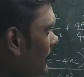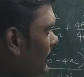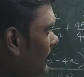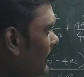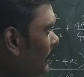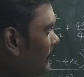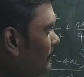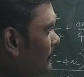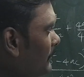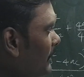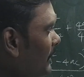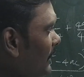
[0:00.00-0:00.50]
A
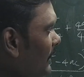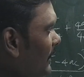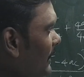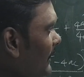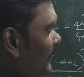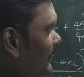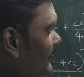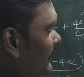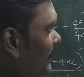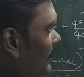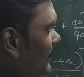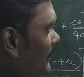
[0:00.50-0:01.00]
number
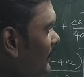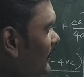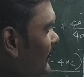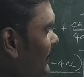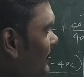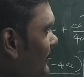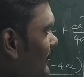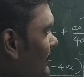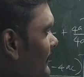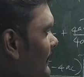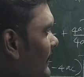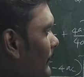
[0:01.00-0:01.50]
less than
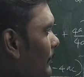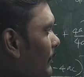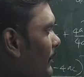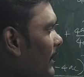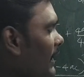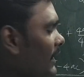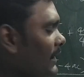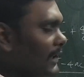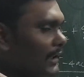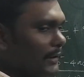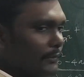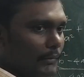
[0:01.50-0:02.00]
this
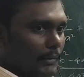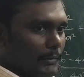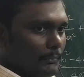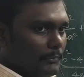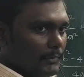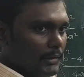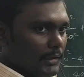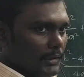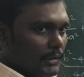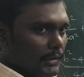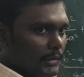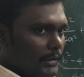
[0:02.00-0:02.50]
subtracted
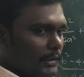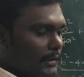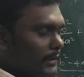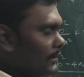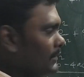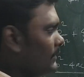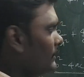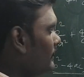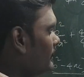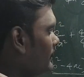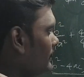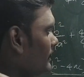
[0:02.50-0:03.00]
from
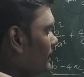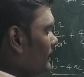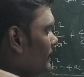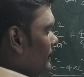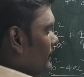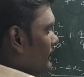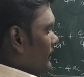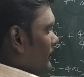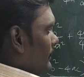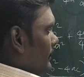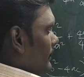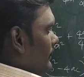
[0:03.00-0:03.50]

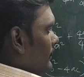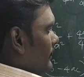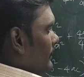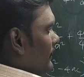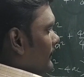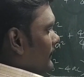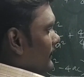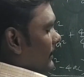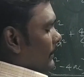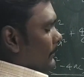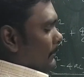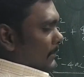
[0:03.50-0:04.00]

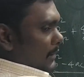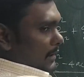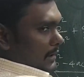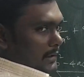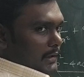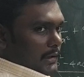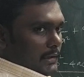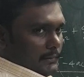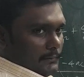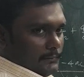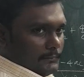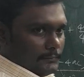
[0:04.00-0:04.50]
this number,
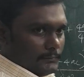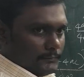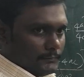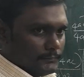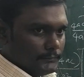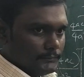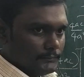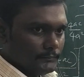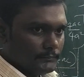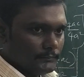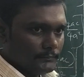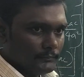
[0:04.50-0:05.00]
then
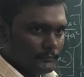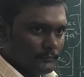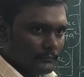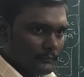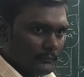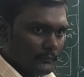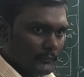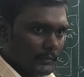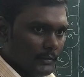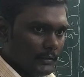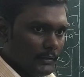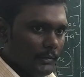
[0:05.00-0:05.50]

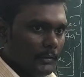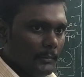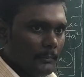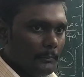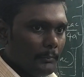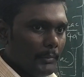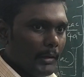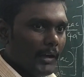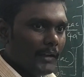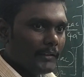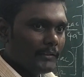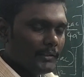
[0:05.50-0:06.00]

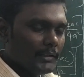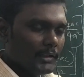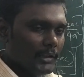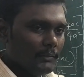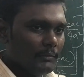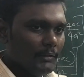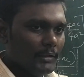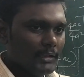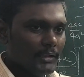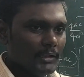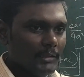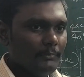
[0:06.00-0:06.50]

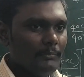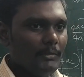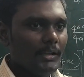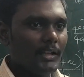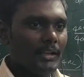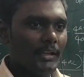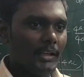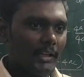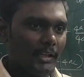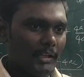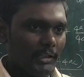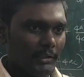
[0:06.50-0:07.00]
positive will come
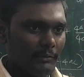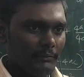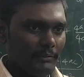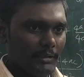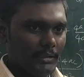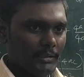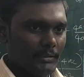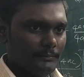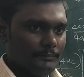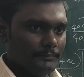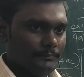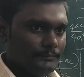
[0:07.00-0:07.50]
or negative
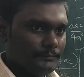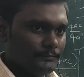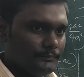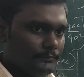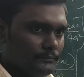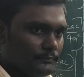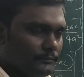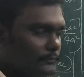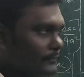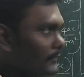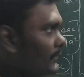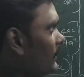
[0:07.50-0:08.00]
will come.
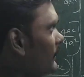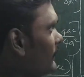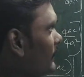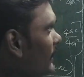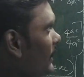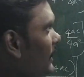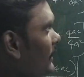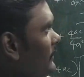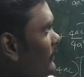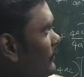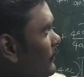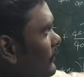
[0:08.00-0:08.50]

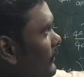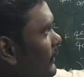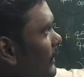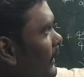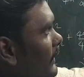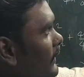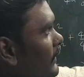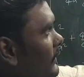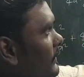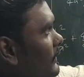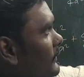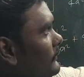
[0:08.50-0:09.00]
See, I took
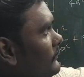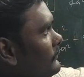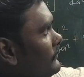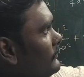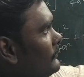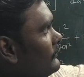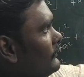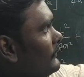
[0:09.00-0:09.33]
like that.